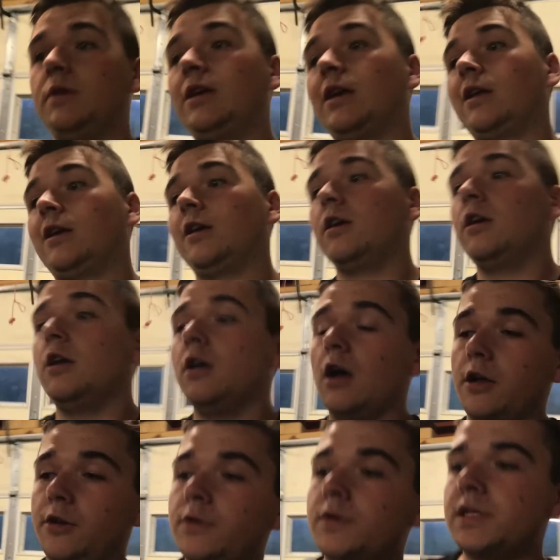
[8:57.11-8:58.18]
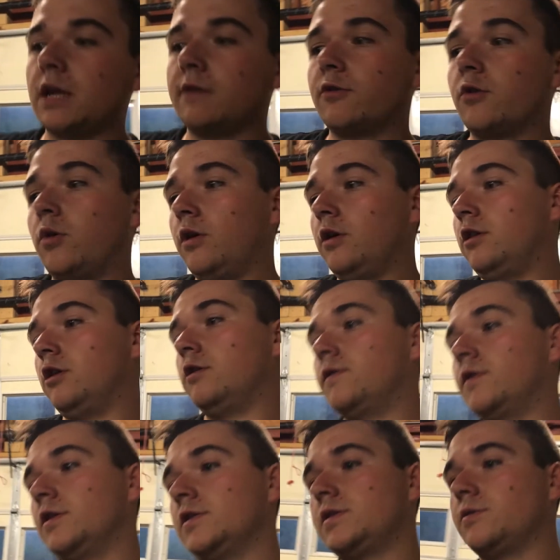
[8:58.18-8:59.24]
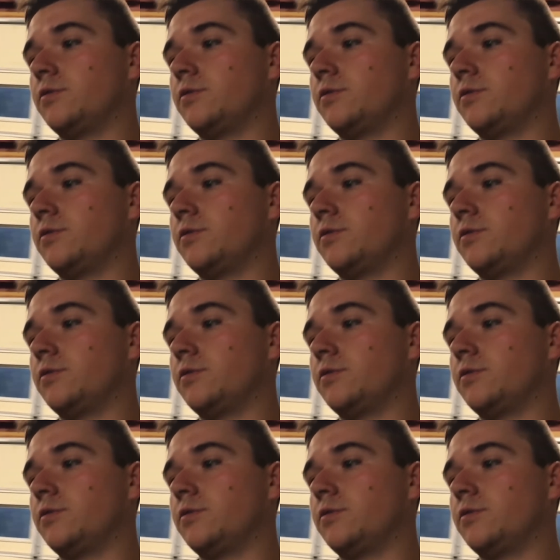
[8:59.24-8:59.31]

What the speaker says: getting a new set of coilovers,